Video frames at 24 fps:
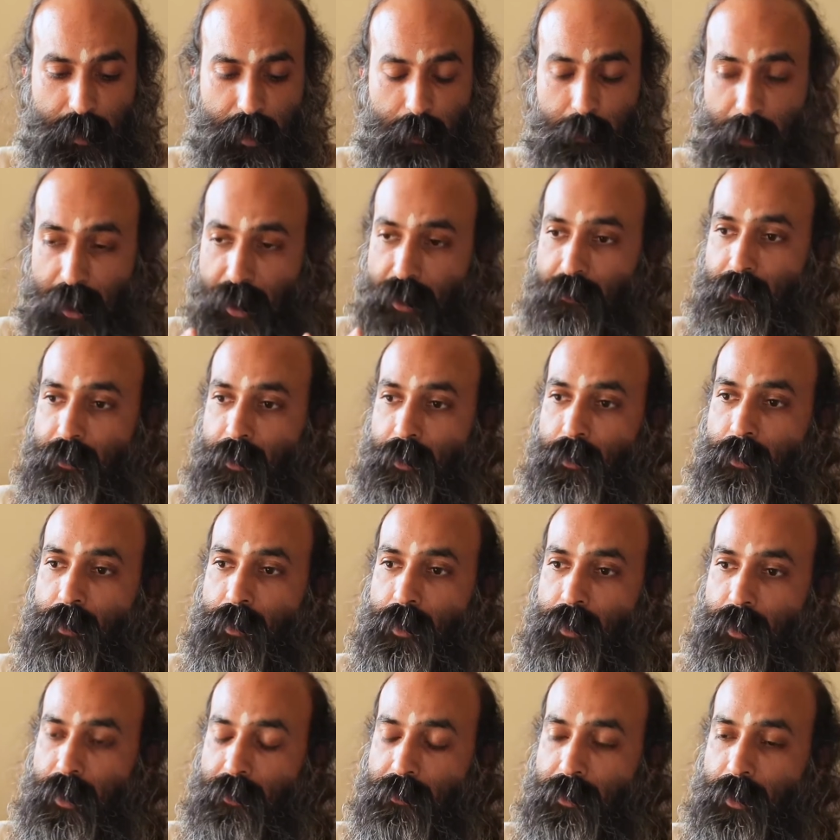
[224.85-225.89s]
but if
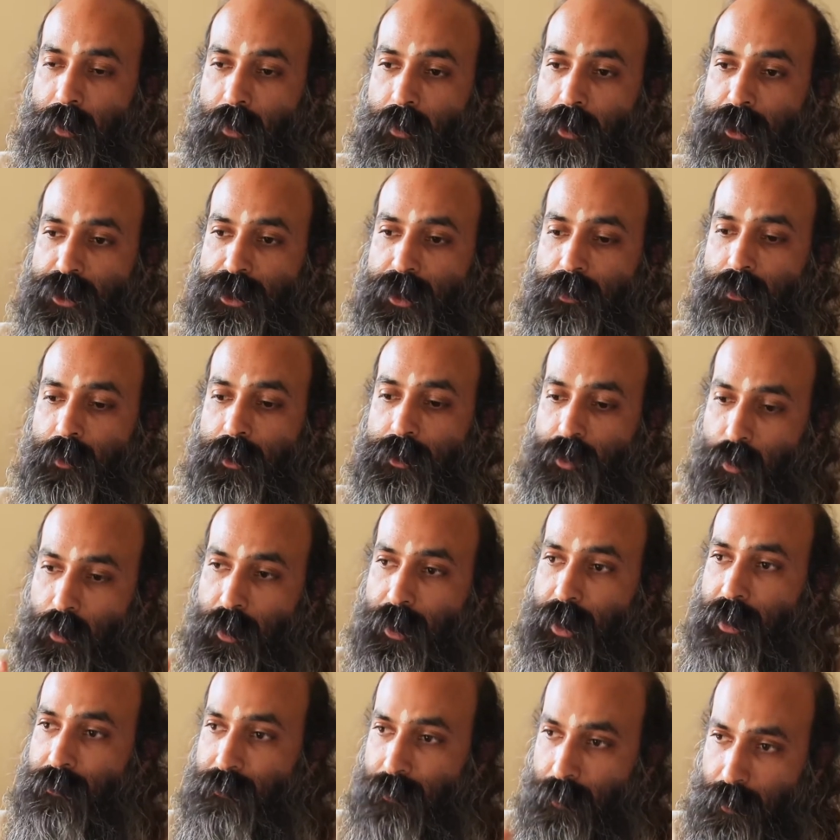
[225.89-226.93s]
you if your question was
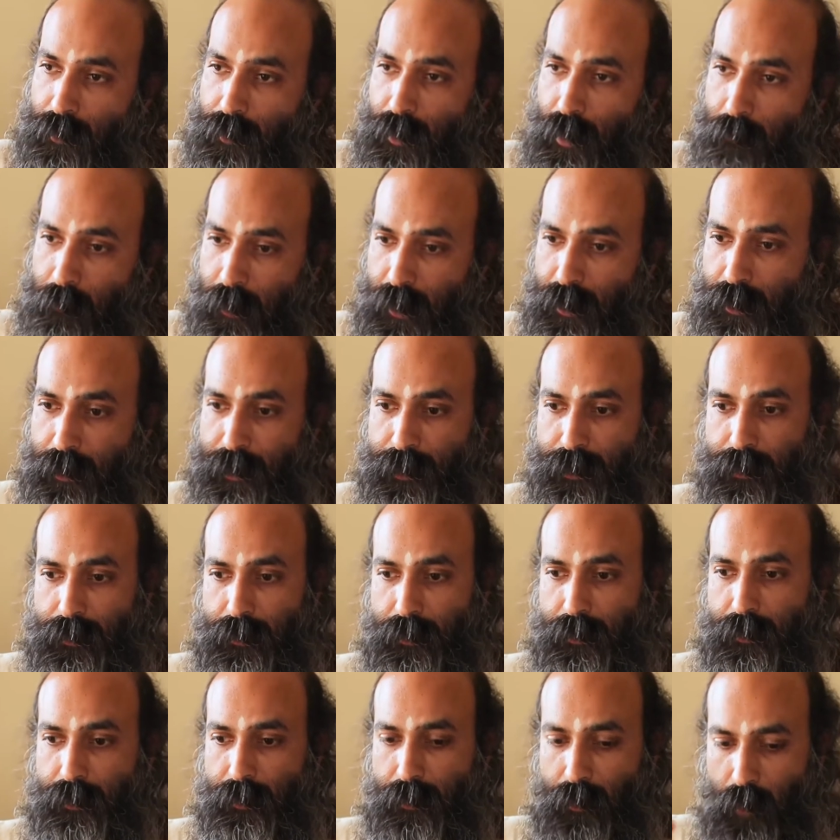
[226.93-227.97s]
only for
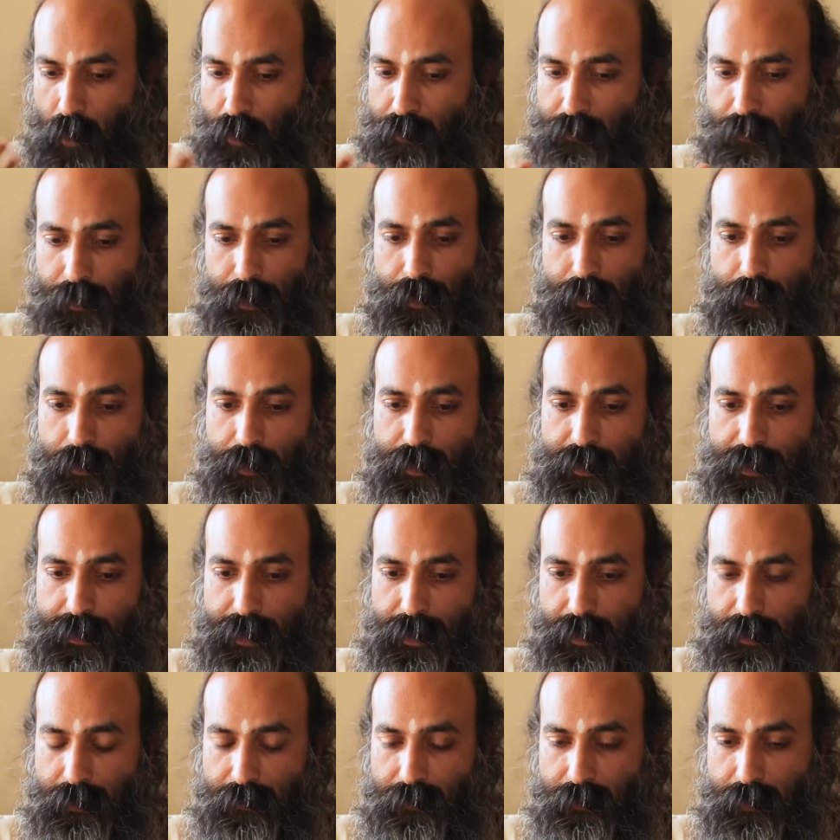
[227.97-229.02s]
ramakrishna not for your own
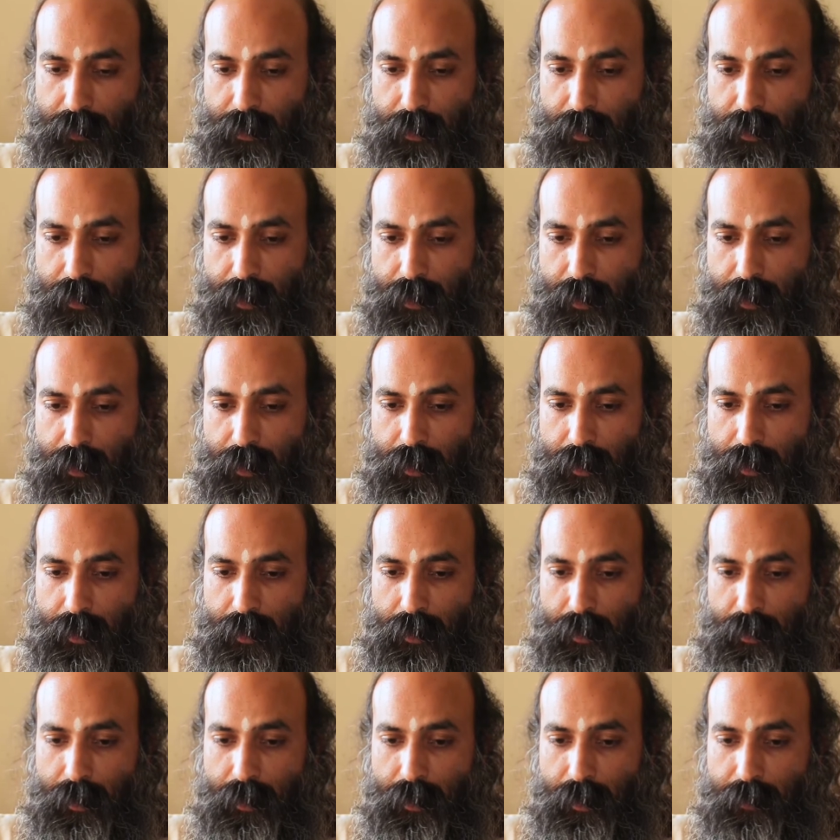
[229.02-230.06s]
self
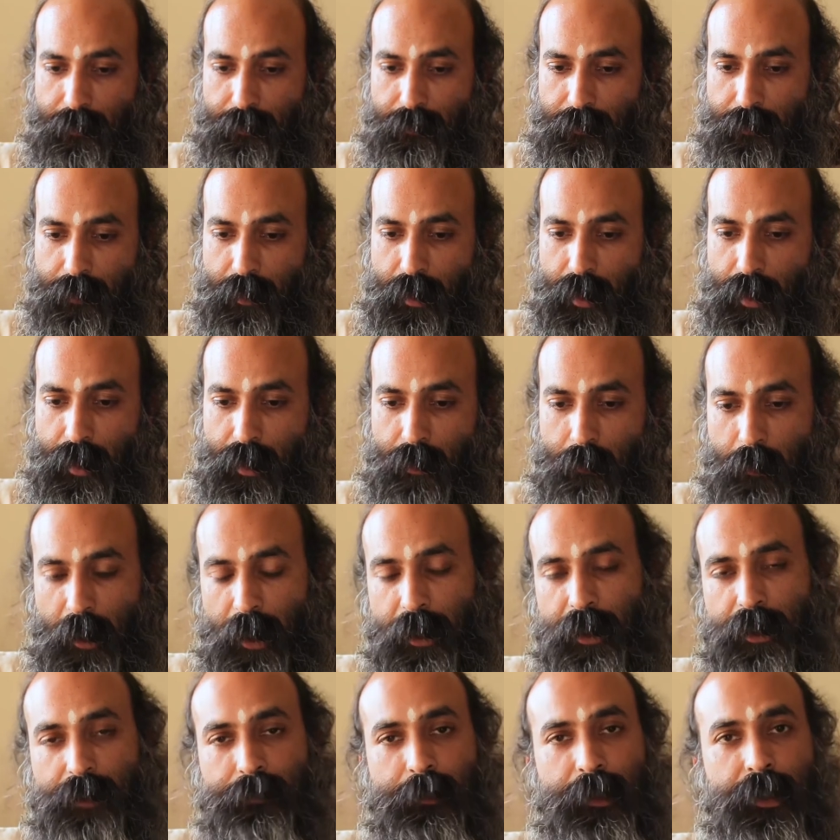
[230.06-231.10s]
then in my
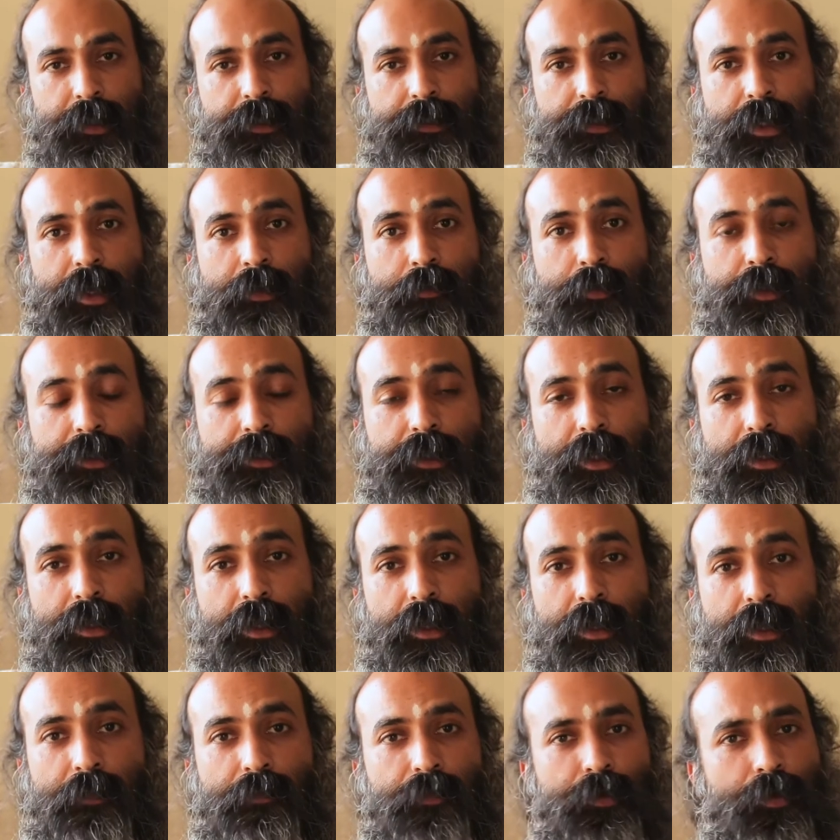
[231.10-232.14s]
experience i would say
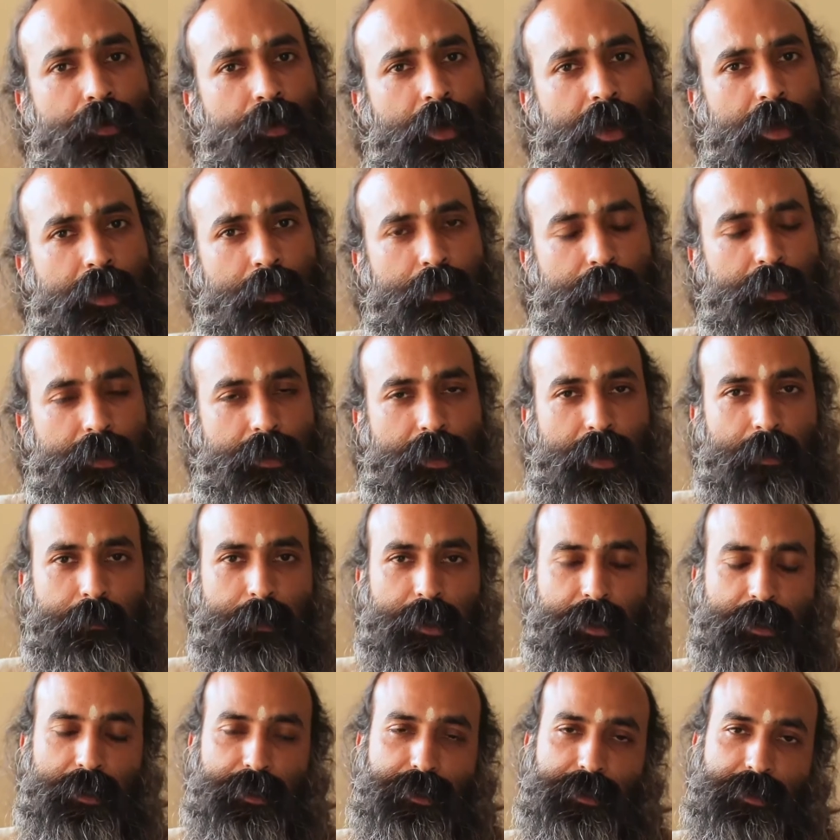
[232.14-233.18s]
that if you are with a
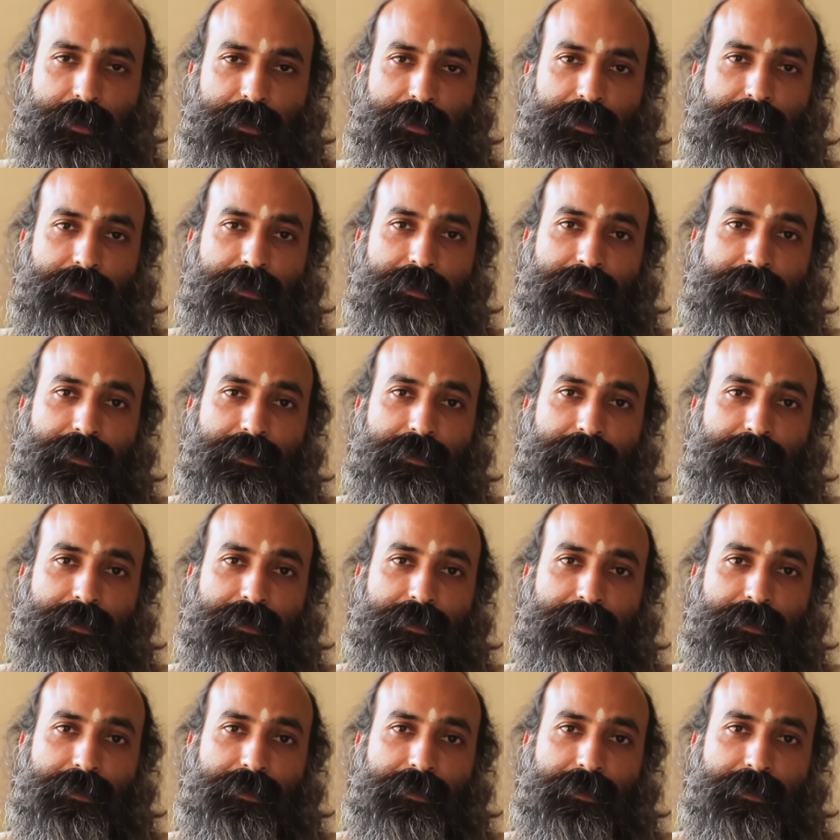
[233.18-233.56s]
ramakrishna